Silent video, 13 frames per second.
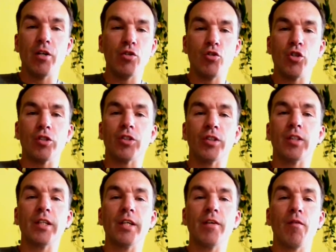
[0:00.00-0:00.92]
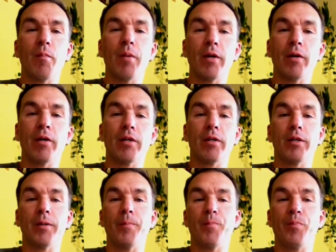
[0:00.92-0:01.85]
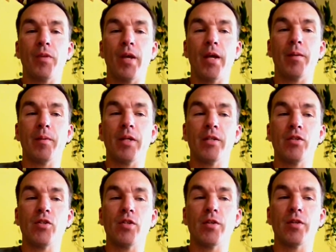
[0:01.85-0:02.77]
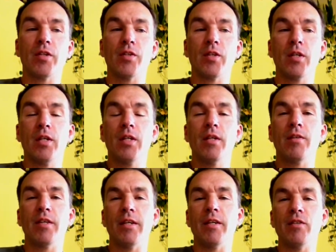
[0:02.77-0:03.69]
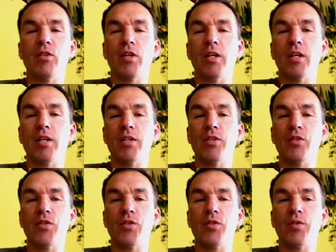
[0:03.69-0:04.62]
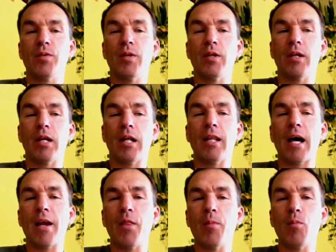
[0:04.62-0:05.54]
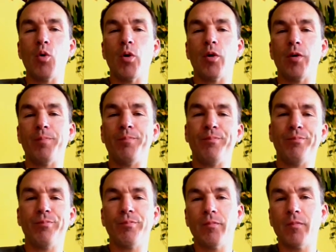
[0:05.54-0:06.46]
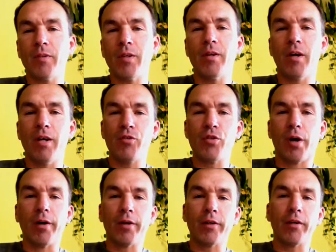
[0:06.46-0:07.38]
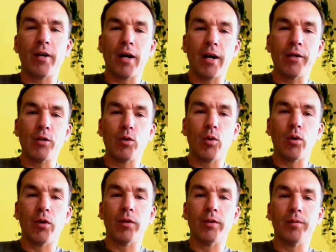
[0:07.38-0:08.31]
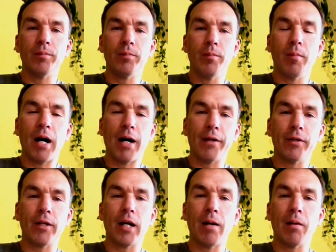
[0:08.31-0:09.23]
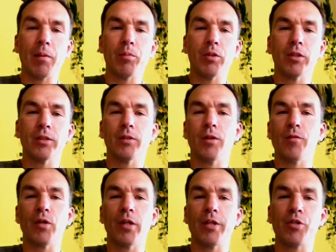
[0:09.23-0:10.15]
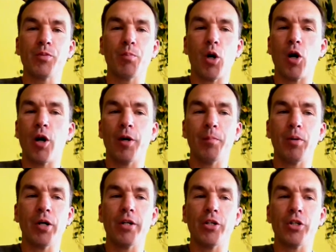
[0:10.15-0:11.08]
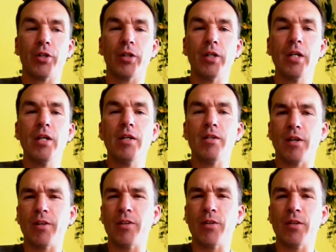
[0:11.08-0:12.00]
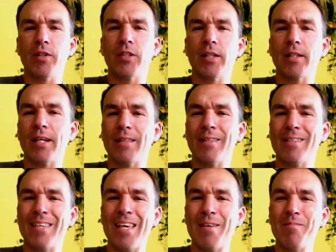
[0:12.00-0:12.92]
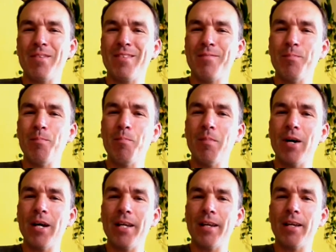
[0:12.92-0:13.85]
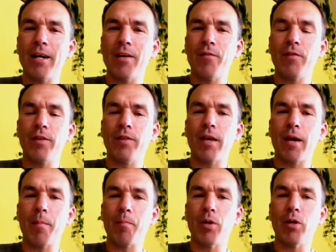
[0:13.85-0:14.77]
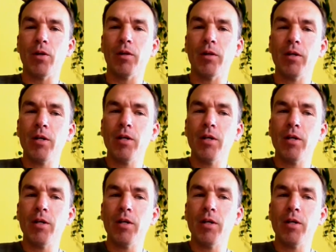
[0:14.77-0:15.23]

Justice League of America animated series than it does a lot of the more darker, hardcore, modern comic books. If you like Spawn, Punisher, darker things like that, this game might not fit that bill.